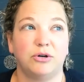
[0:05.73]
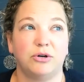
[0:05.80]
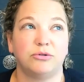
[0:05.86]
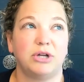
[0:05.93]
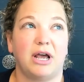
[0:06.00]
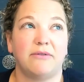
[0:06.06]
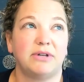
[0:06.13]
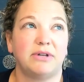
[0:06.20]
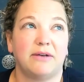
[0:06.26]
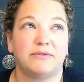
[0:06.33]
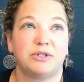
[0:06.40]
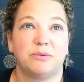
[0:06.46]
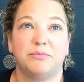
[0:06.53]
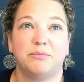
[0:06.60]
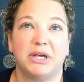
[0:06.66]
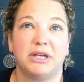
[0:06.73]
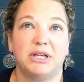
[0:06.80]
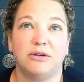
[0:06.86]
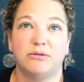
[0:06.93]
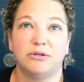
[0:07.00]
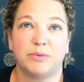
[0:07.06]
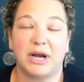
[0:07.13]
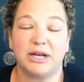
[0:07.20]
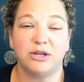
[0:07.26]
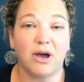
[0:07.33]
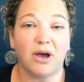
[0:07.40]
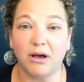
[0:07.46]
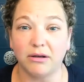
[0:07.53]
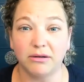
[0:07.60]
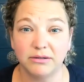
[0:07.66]
you know, you have to have some big, huge brand.
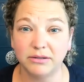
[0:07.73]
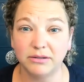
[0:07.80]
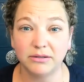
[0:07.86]
Y'all,